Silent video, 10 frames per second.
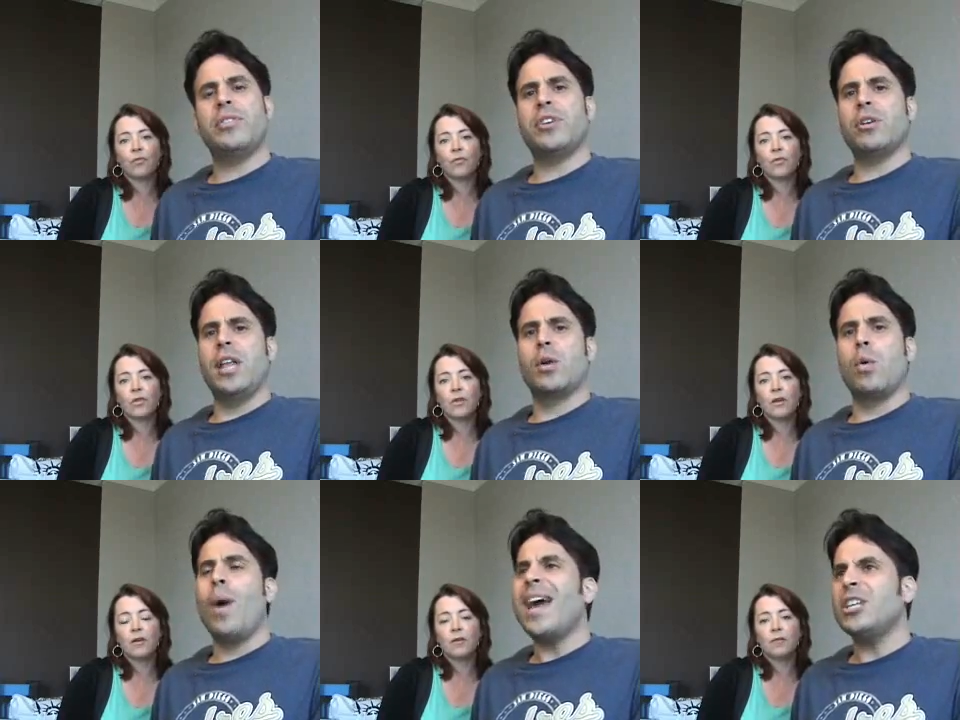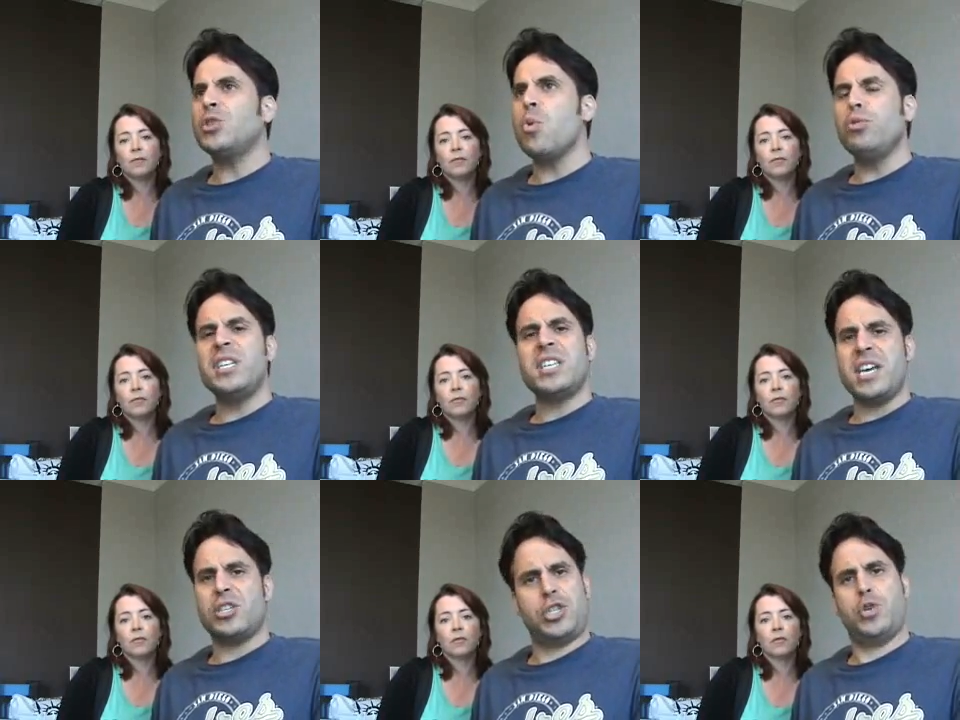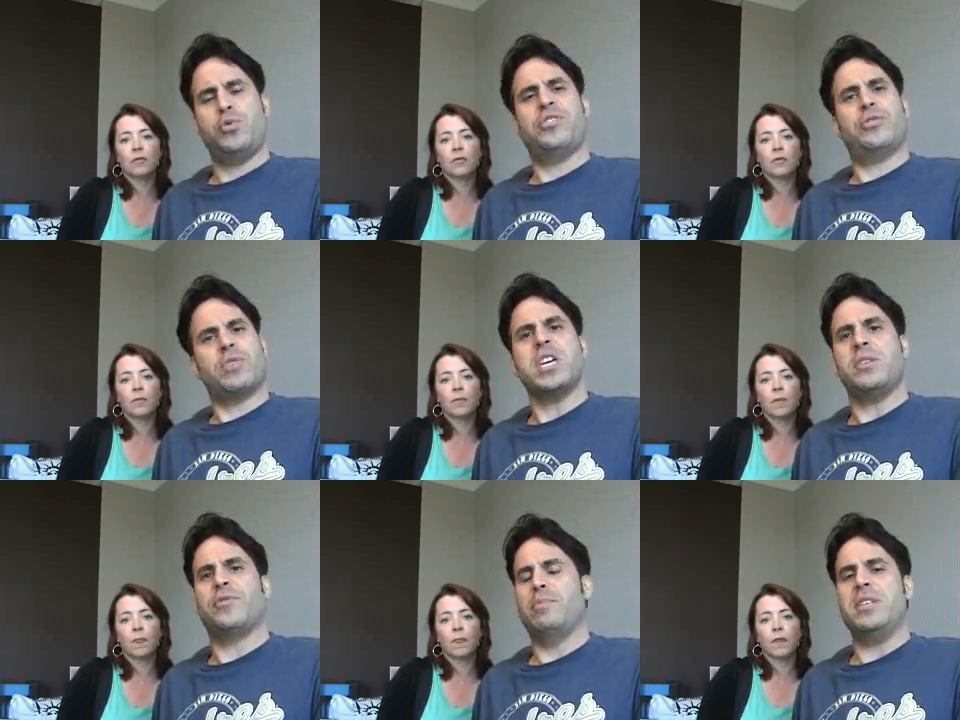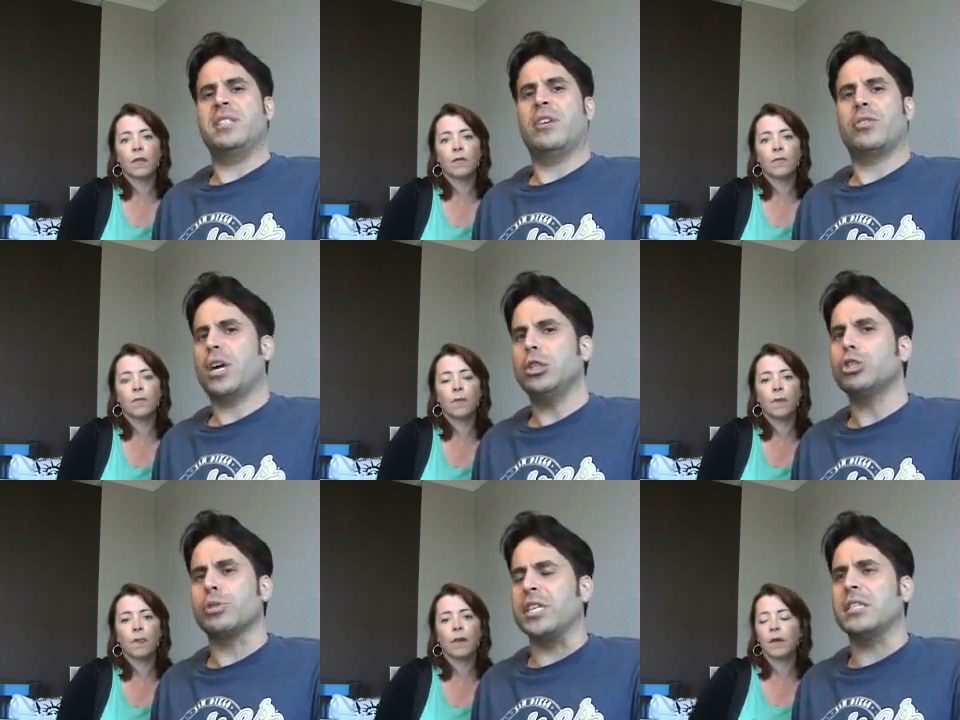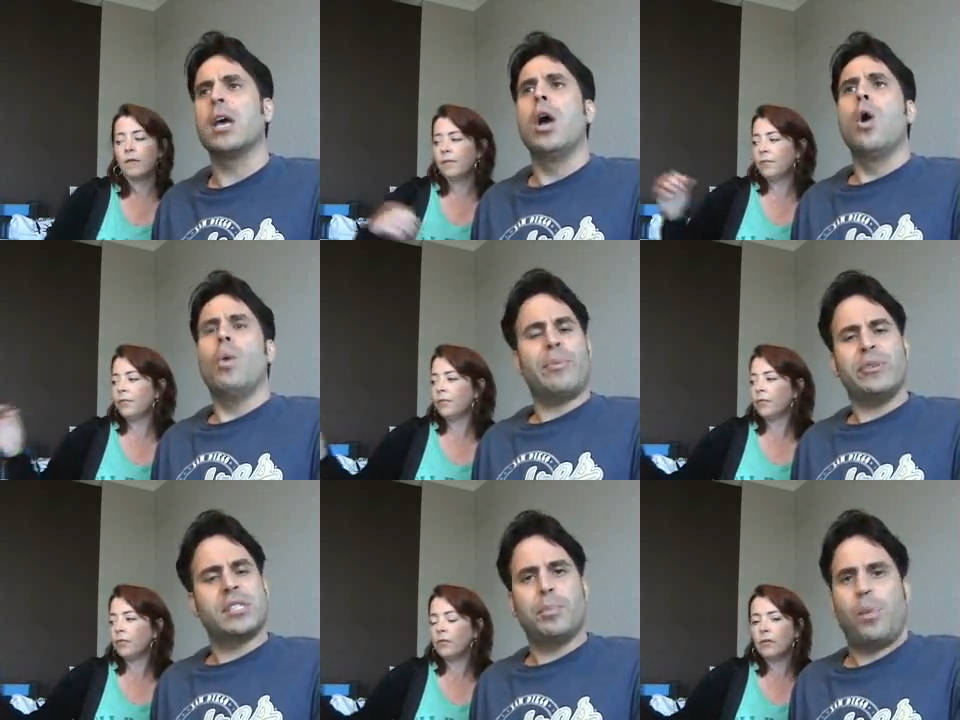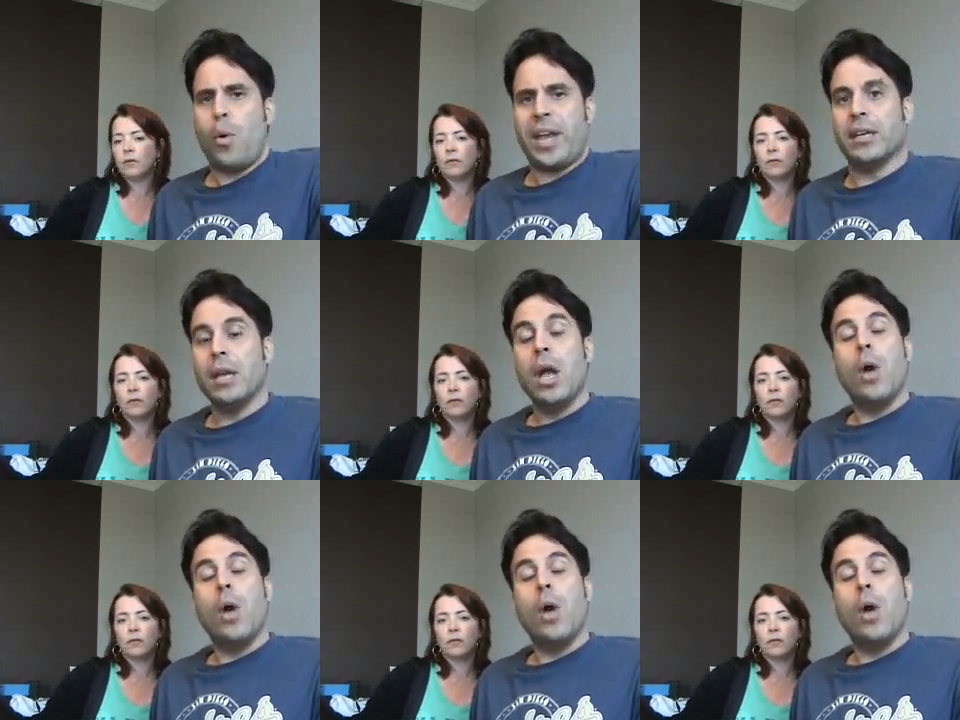out there are like, well, why did you only take 2 or 3 from these other countries? What was the point?